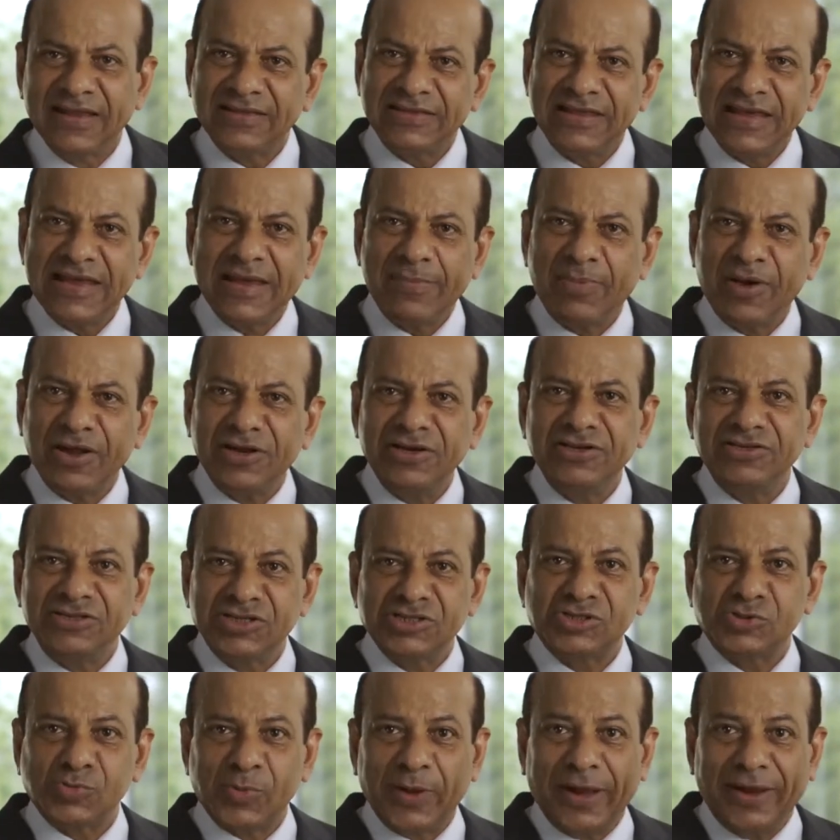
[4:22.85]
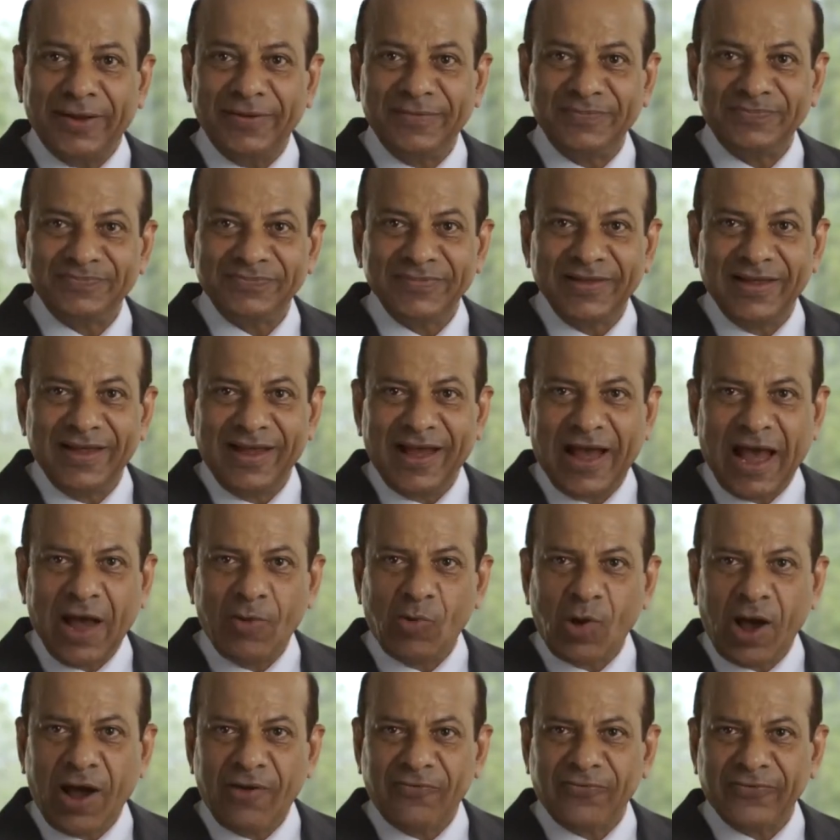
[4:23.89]
Think about it this way.
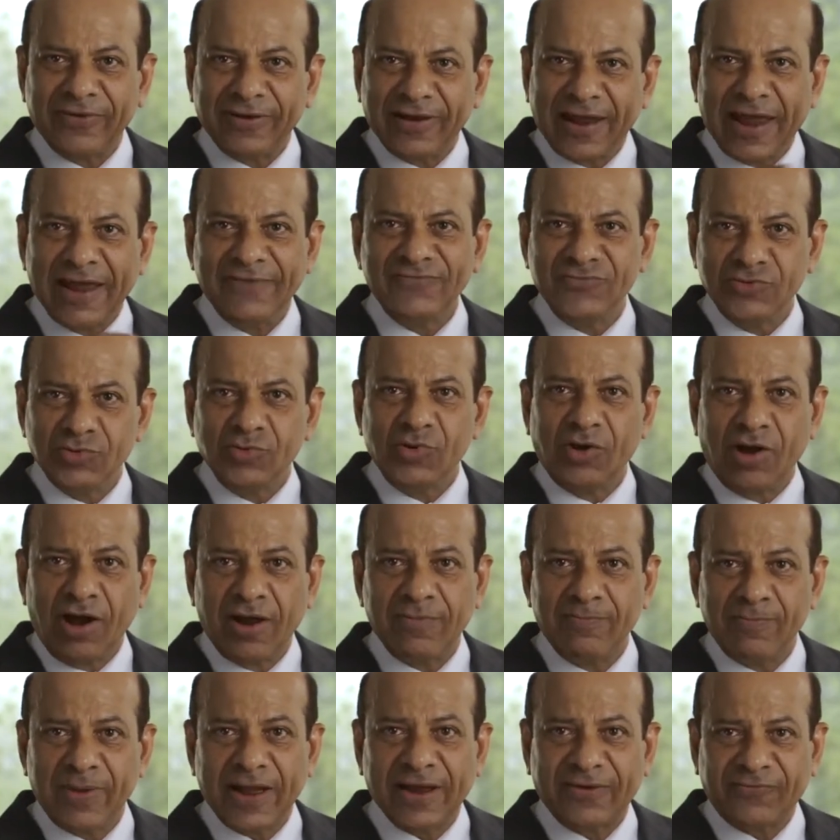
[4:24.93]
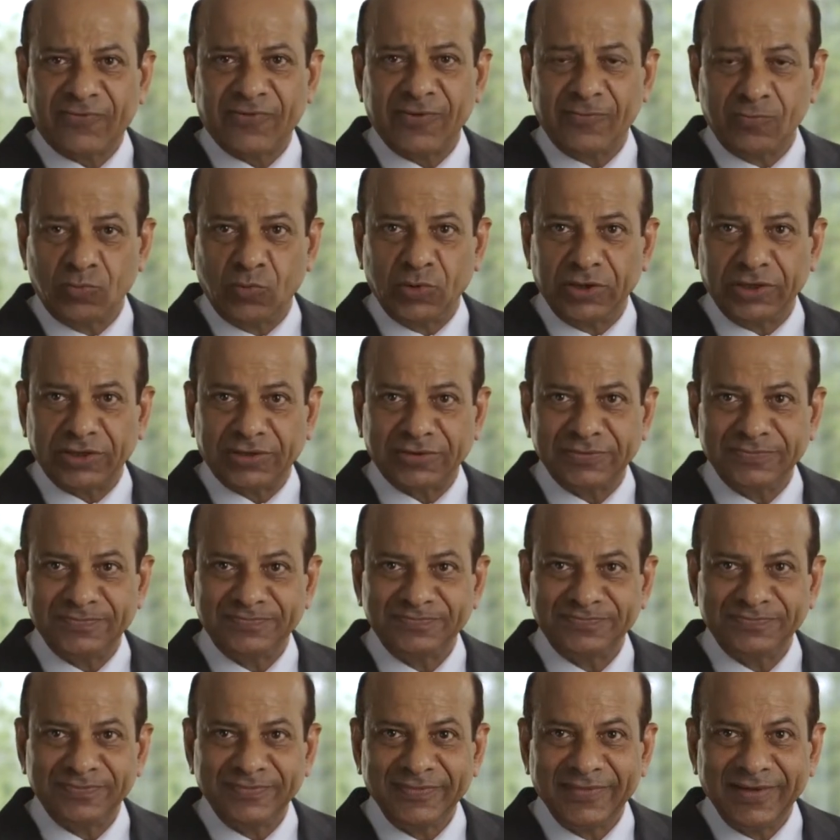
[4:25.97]
How often have you gone back from work
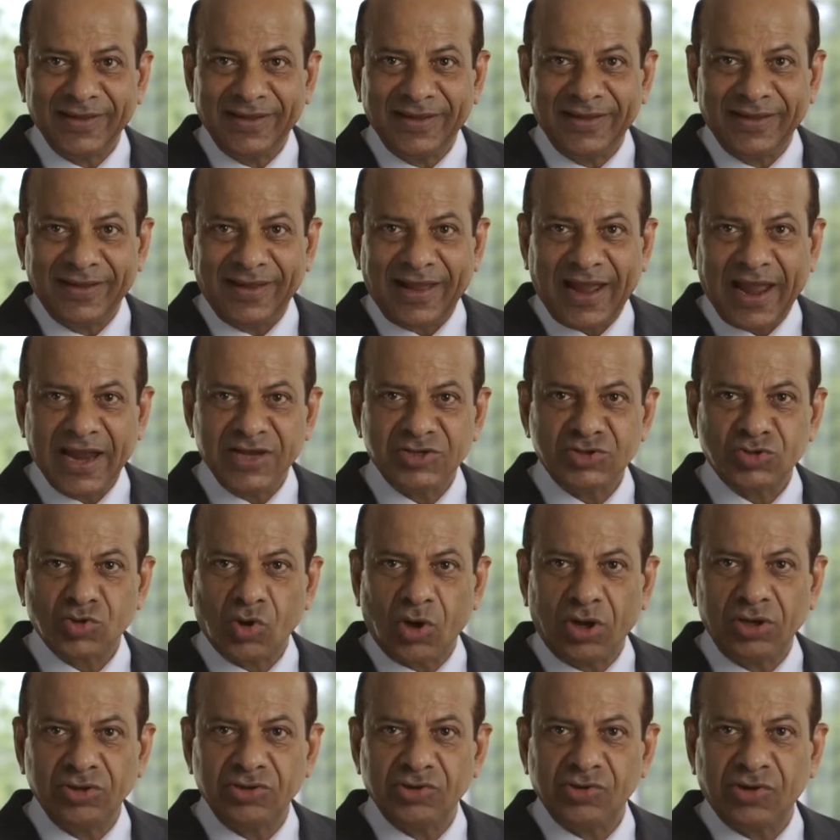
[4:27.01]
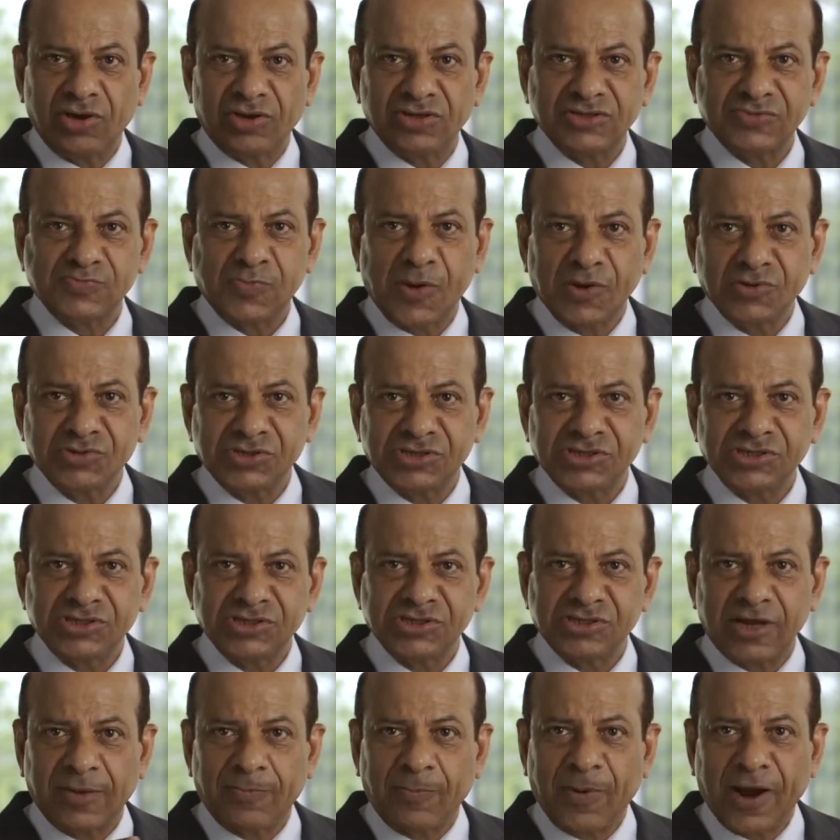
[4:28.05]
and told your
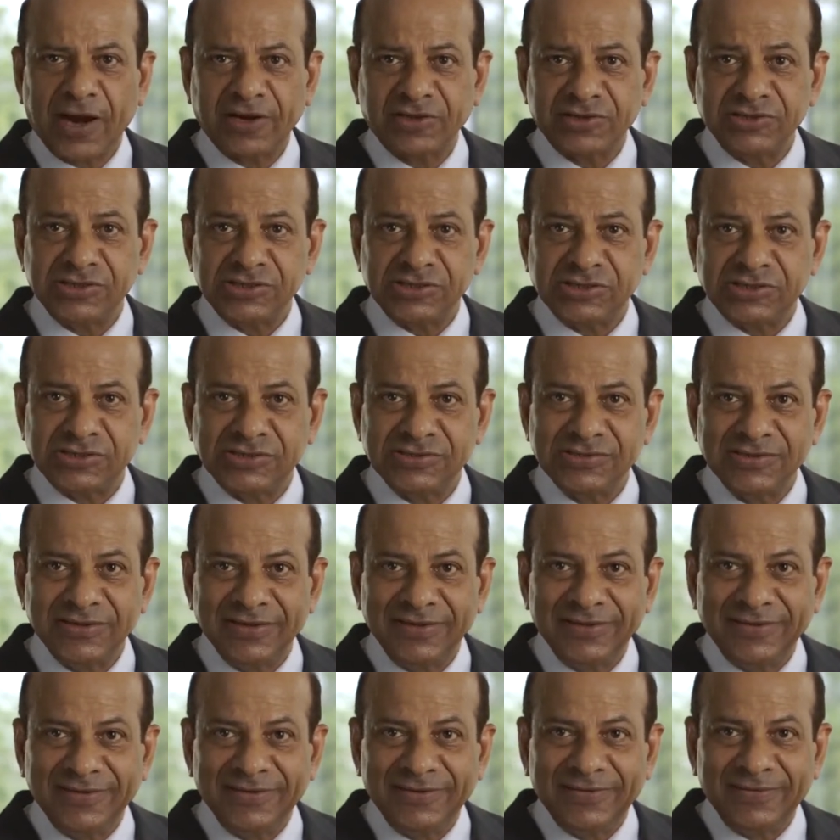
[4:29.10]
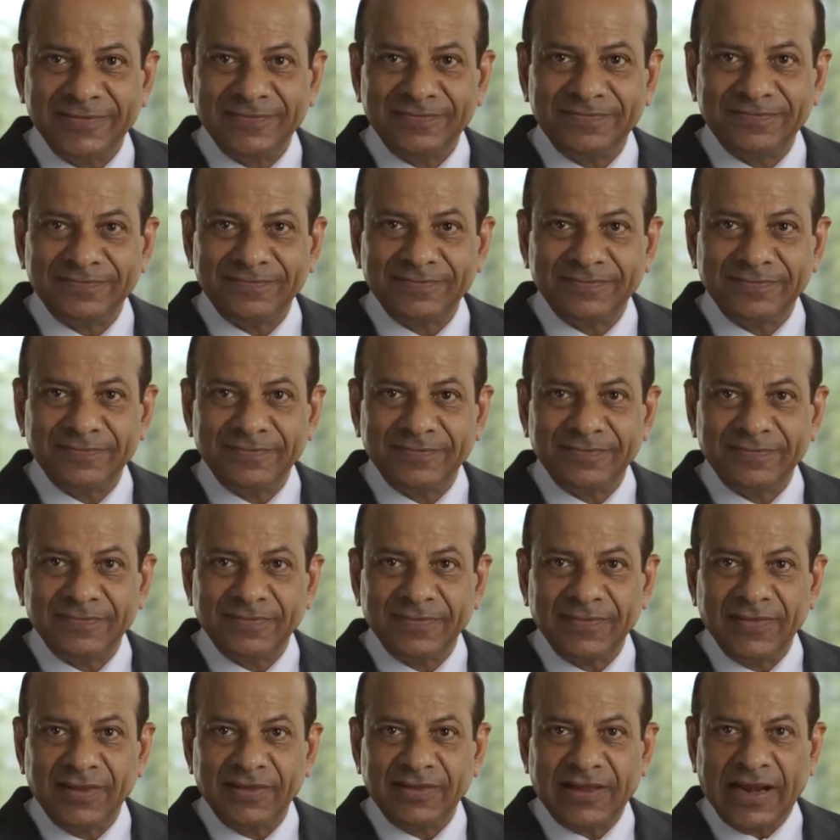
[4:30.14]
spouses or partners
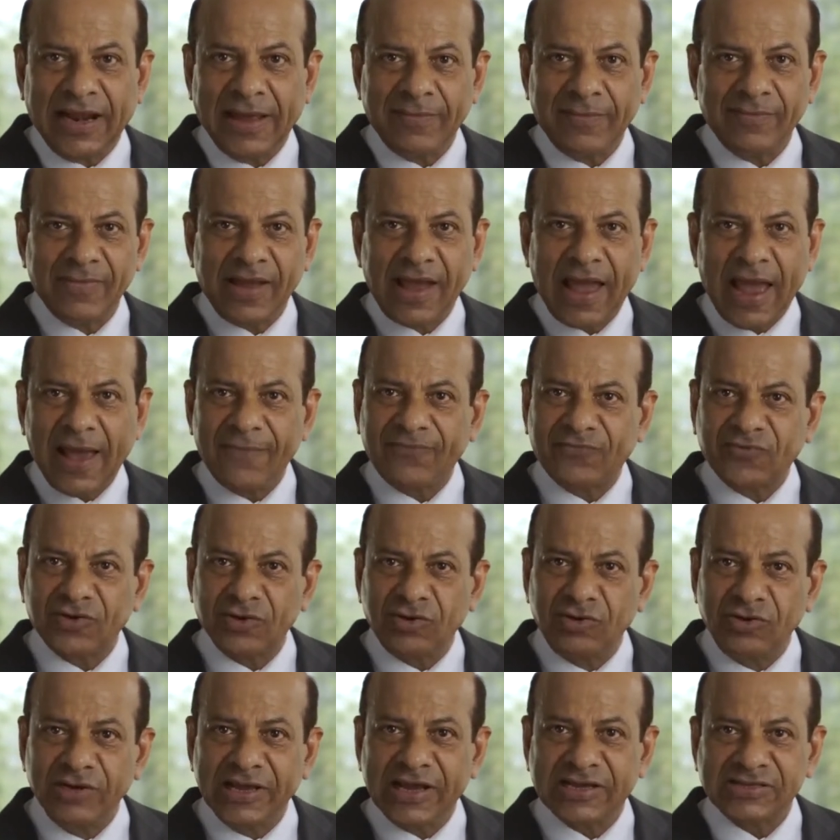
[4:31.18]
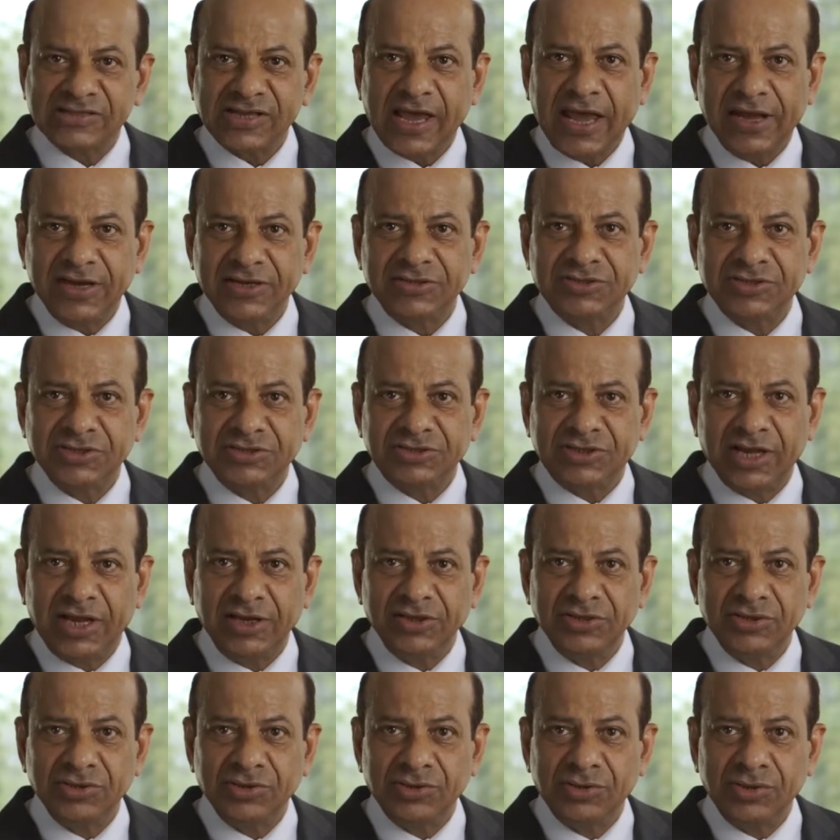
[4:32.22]
that I'm absolutely excited to tell
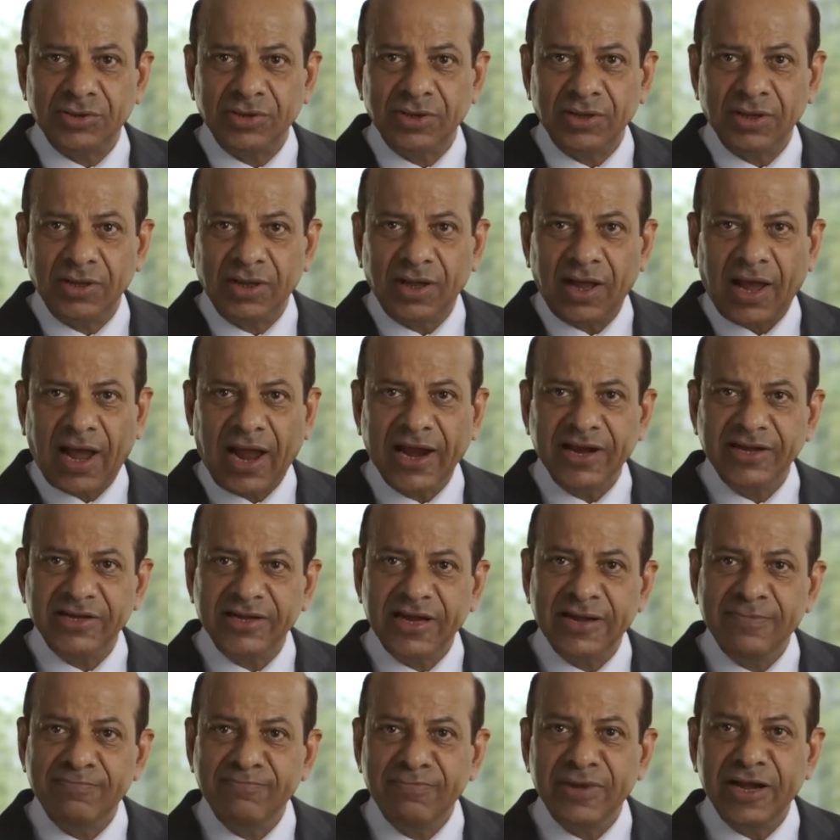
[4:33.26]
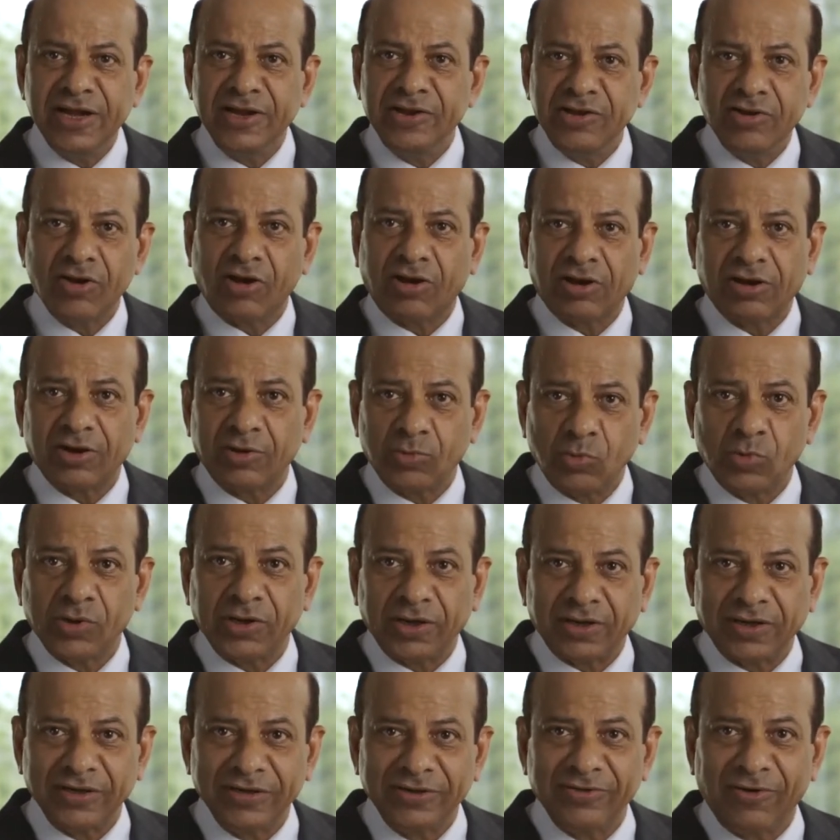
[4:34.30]
you I did mediocre
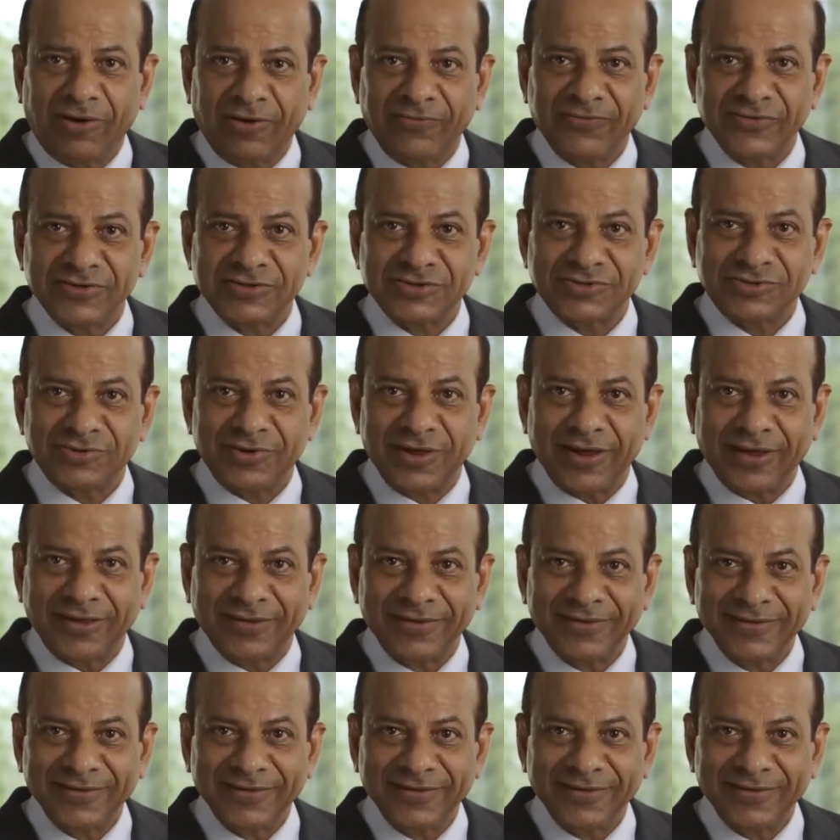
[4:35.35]
work in the office today?